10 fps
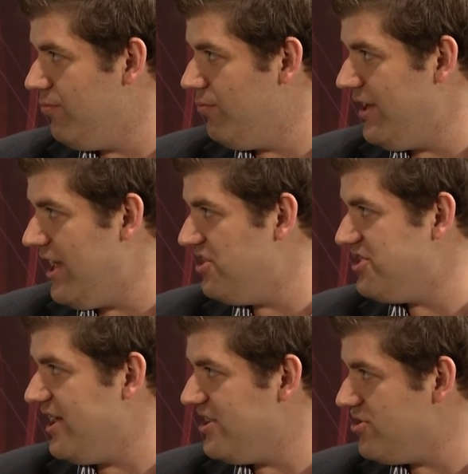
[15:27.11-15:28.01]
we needed
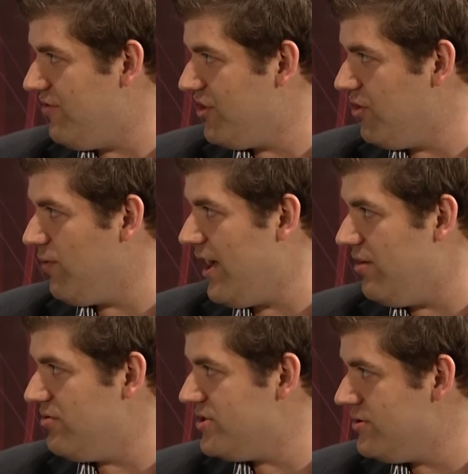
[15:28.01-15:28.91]
to get this off the
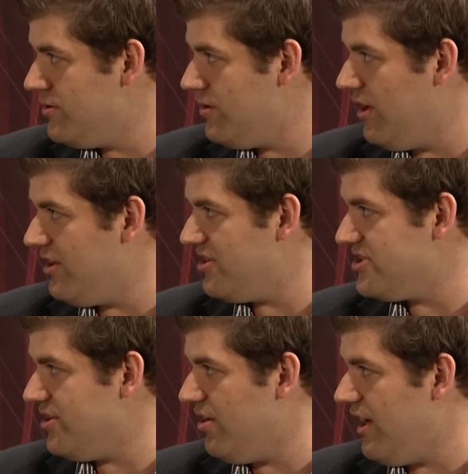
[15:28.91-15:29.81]
ground. Another
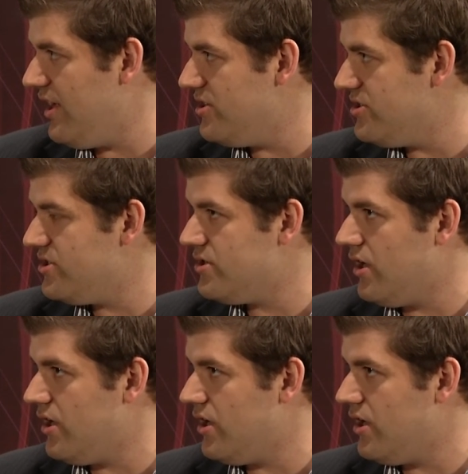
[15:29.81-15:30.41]
slides.